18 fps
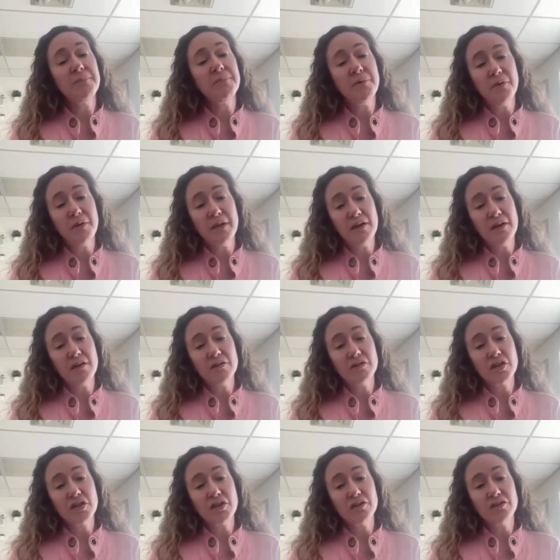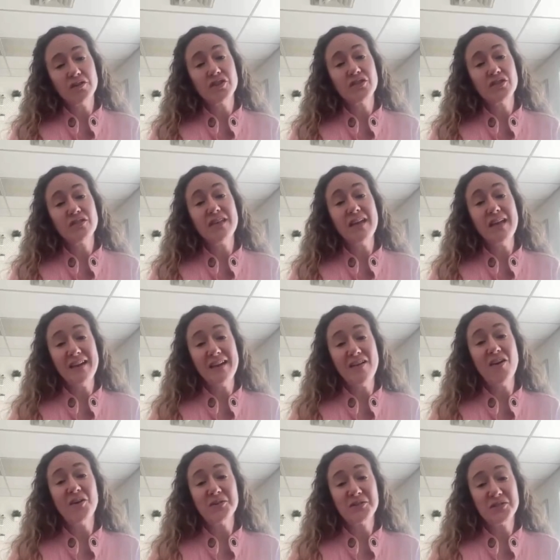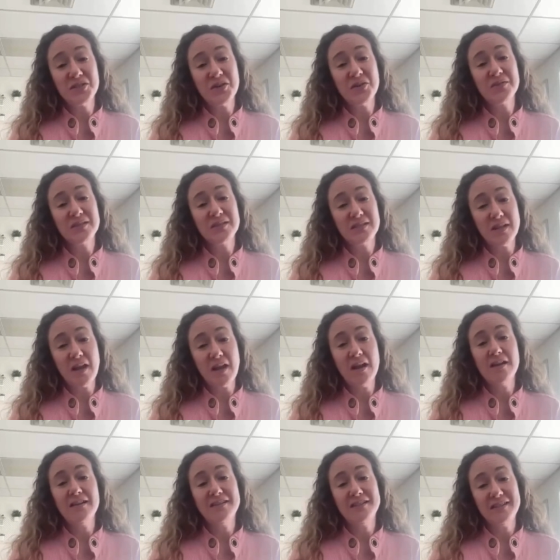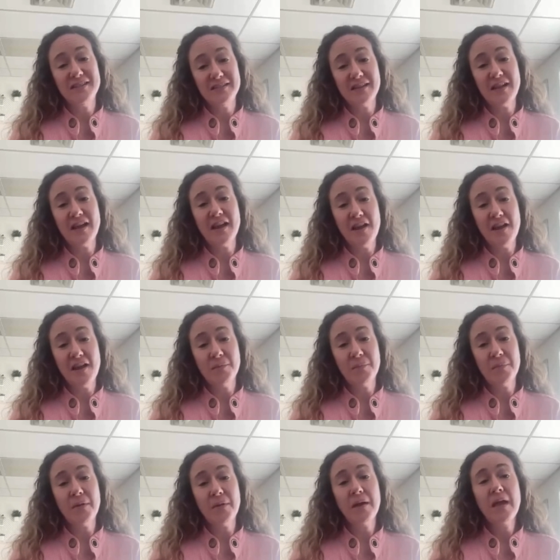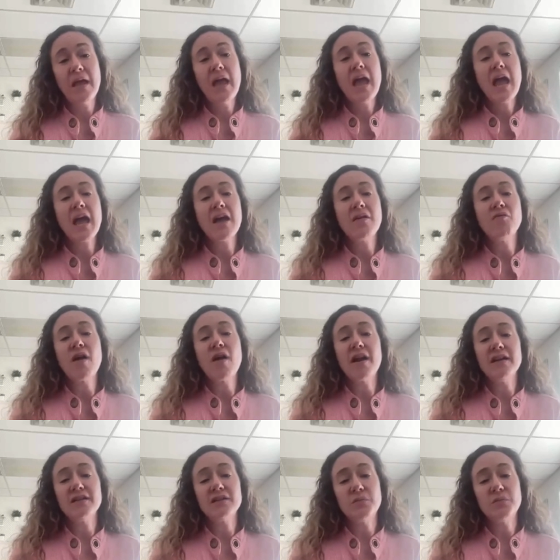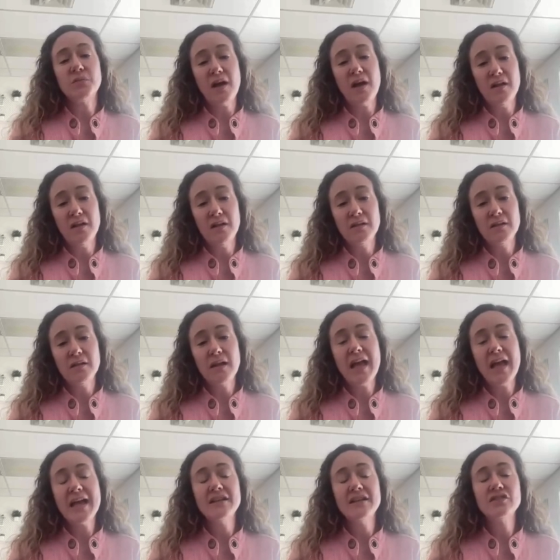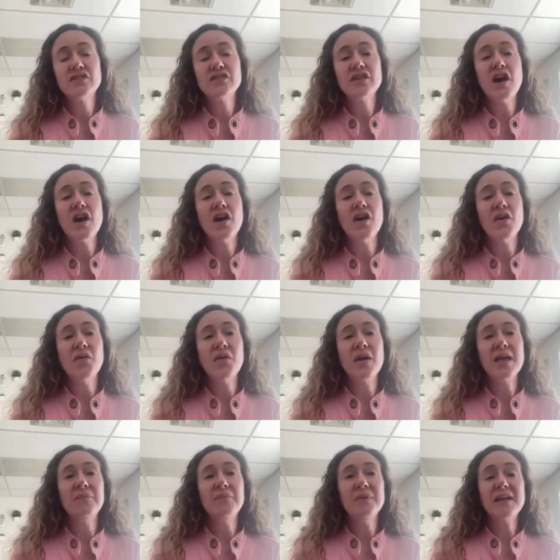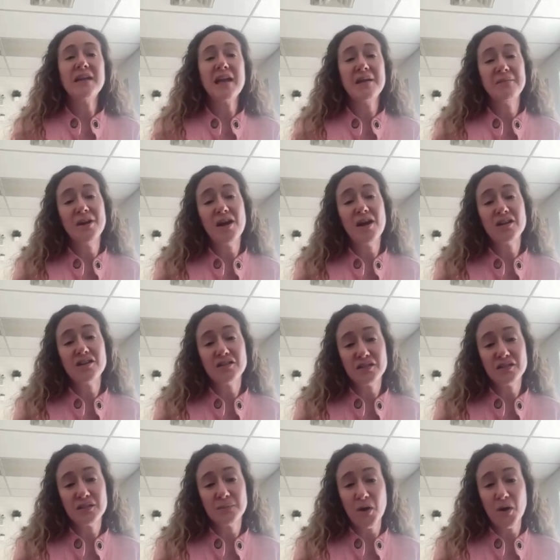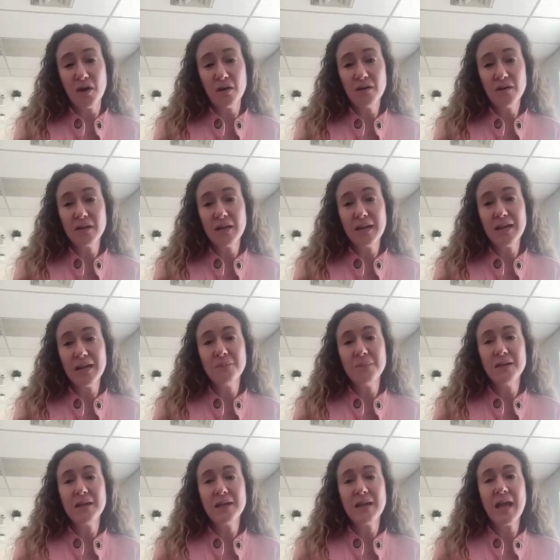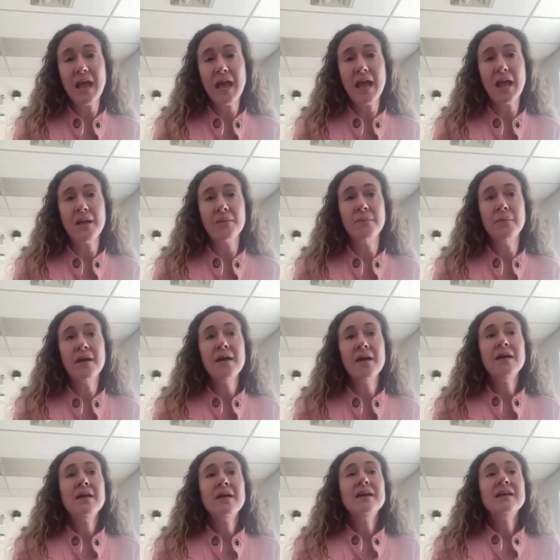people in our church then also decided to sign up and run as well. And so it became not just Mark, it became